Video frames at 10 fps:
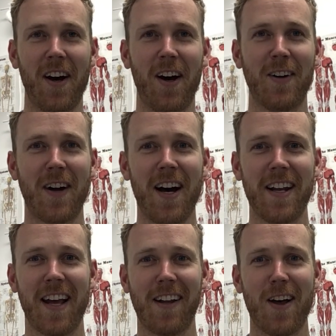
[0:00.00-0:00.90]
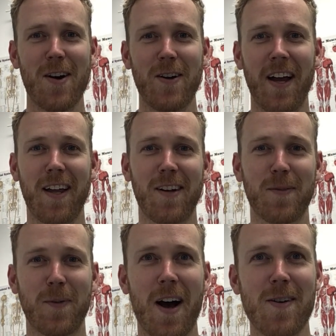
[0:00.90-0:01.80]
All right, hello
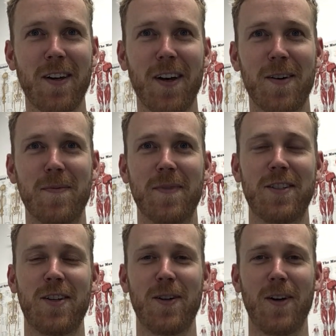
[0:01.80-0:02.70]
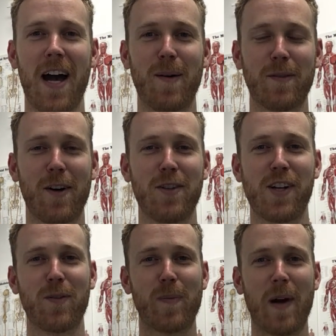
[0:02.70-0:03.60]
and welcome to Albert Road
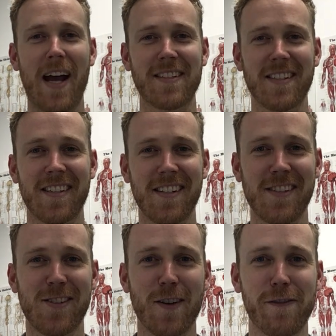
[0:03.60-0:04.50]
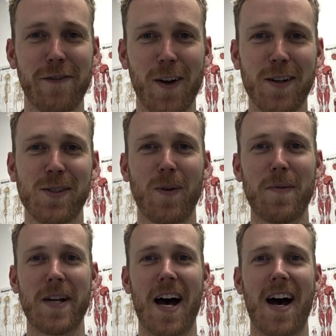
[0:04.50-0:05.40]
General Practice's first
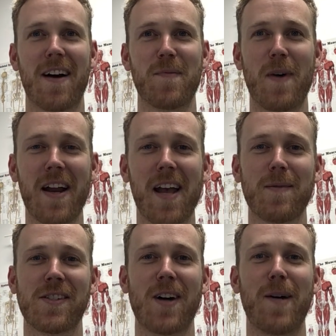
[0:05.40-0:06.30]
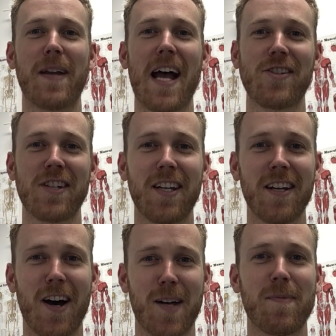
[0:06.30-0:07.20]
webinar. My name is Simon Ashton.
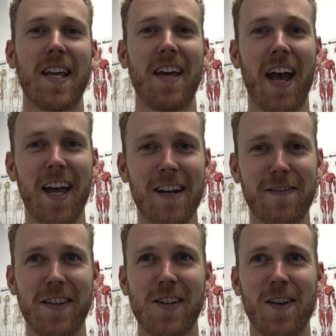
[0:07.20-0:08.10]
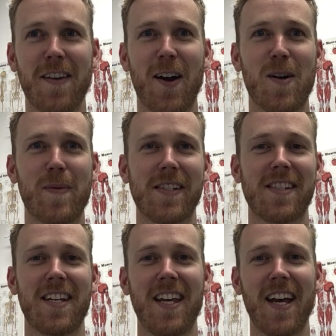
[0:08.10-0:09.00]
I'm the head physiotherapist
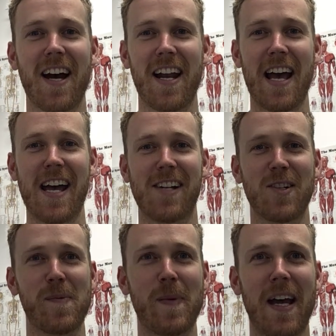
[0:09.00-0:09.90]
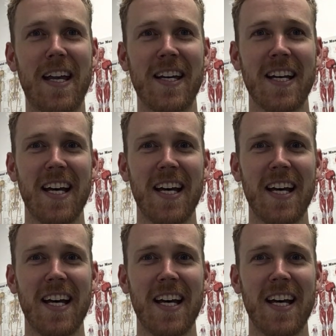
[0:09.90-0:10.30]
here at ARGP.